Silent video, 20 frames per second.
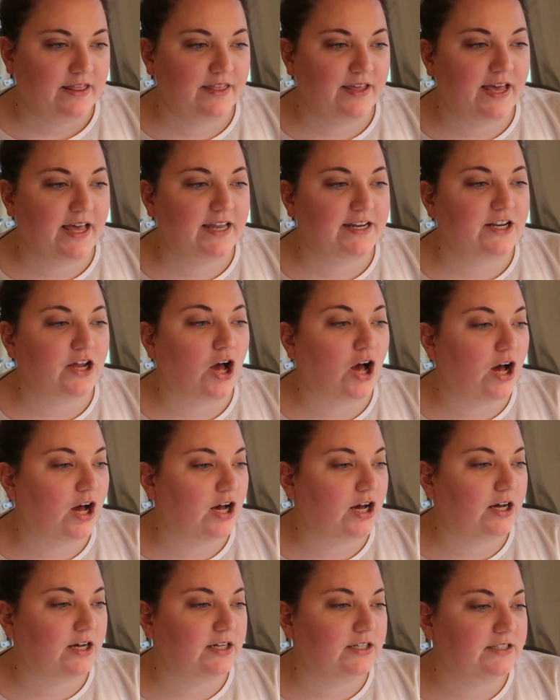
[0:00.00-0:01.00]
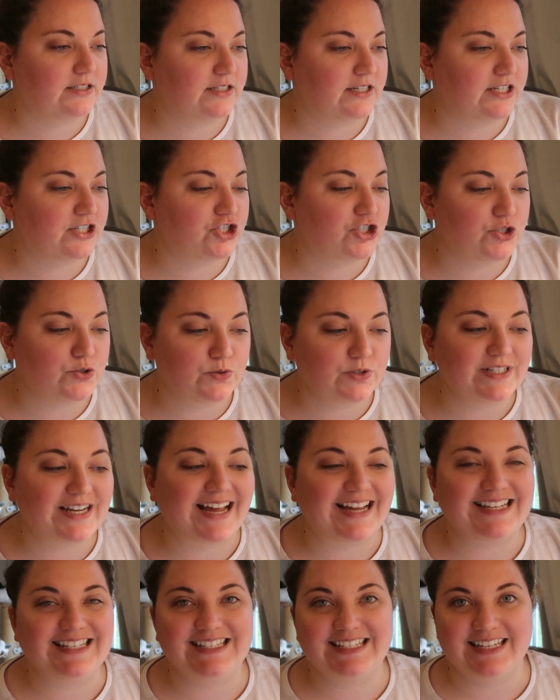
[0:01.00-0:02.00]
Then on June
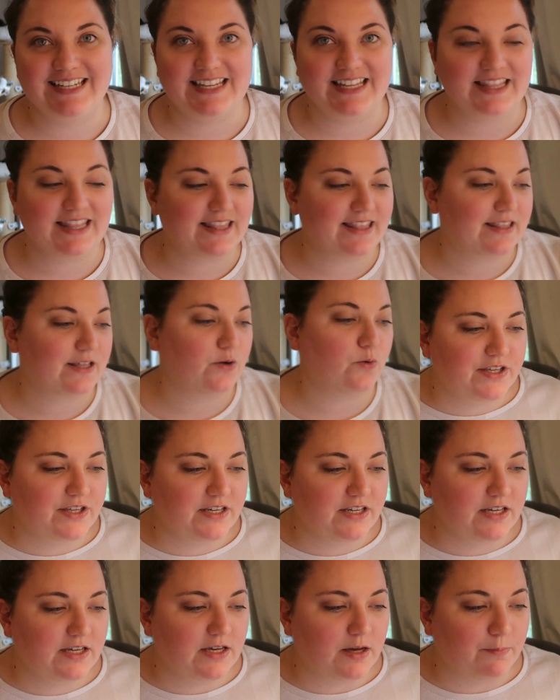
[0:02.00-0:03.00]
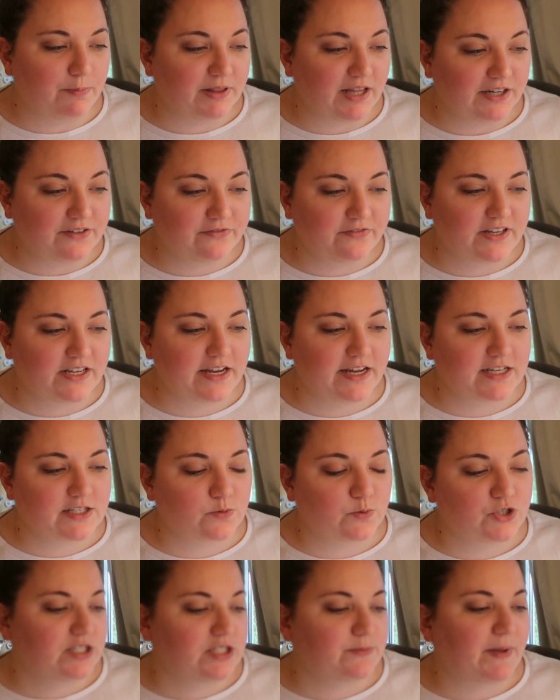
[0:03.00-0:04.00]
19th, The Blood
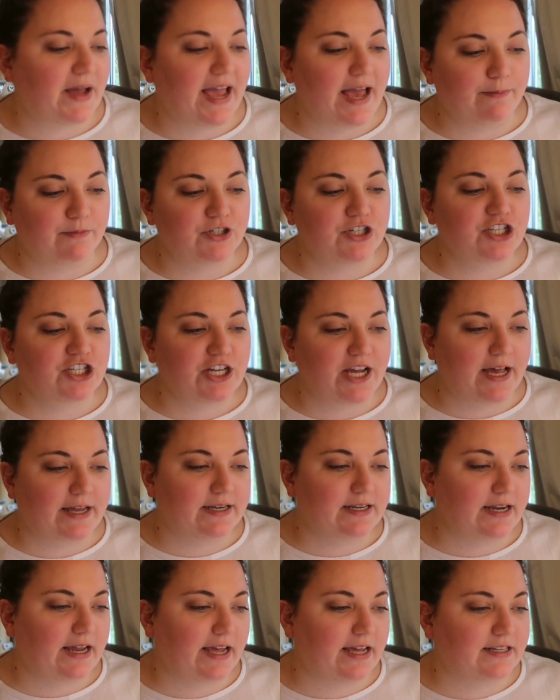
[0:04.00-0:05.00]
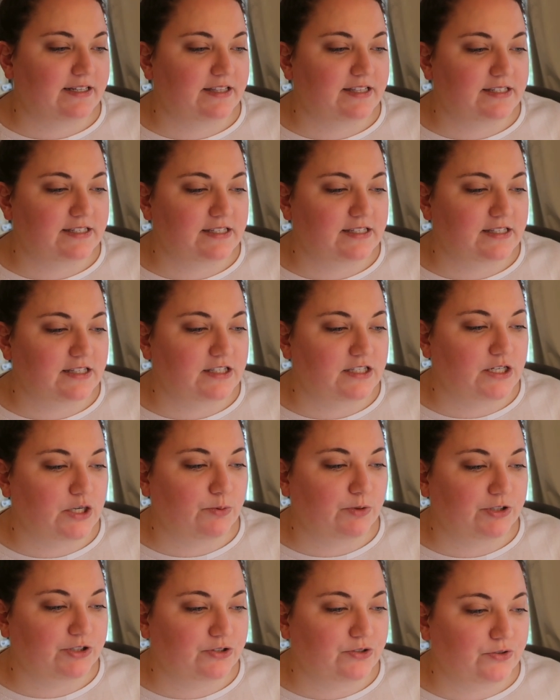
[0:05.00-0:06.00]
Phoenix, which is by Amber Chen, and this is the
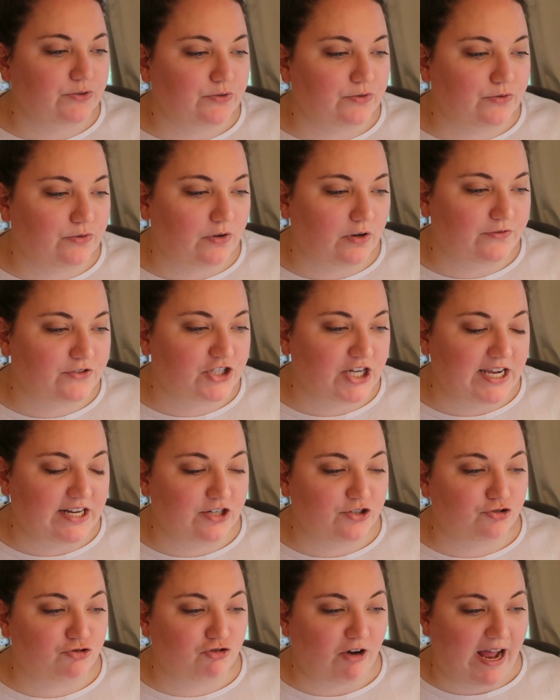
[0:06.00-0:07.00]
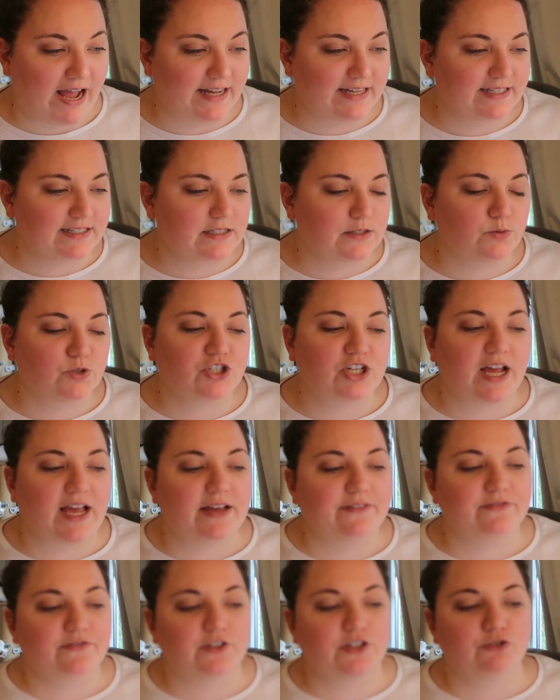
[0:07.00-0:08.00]
sequel to Of Jade and Dragons, which I
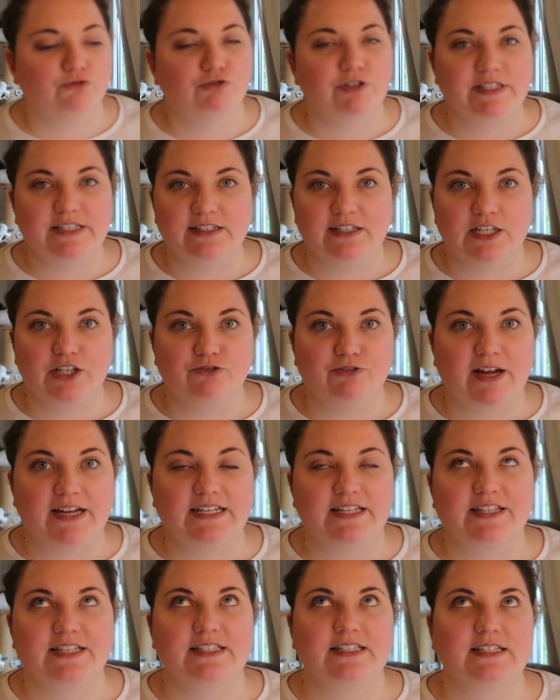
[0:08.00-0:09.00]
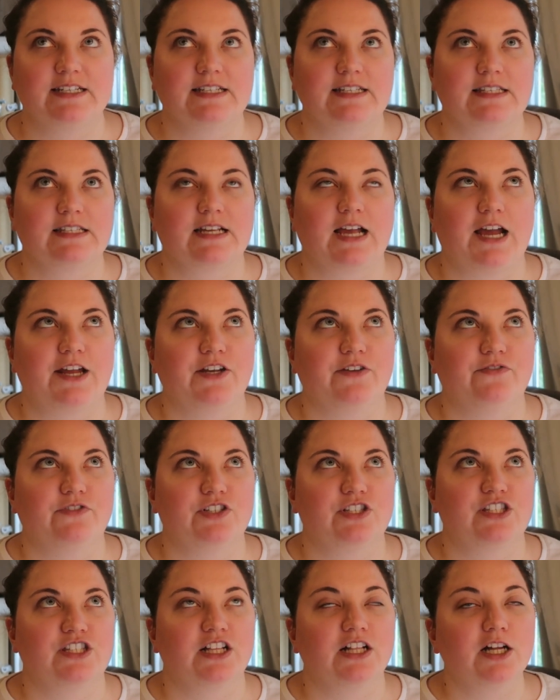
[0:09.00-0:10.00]
have recently read. This is kind of
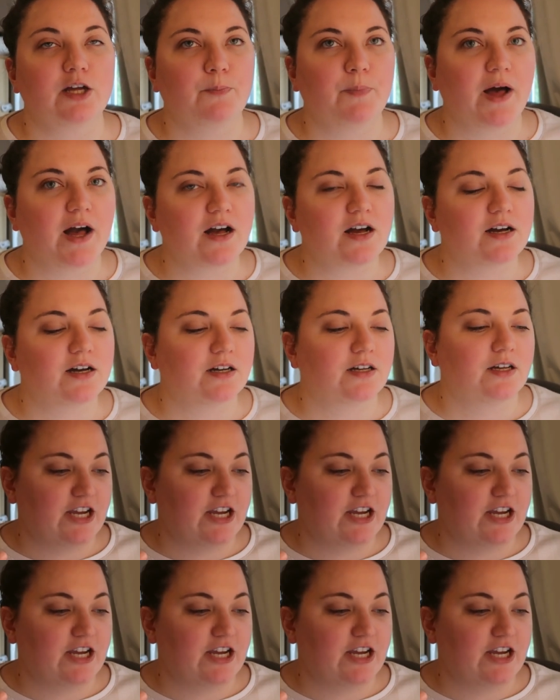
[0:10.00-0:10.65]
a silk punk,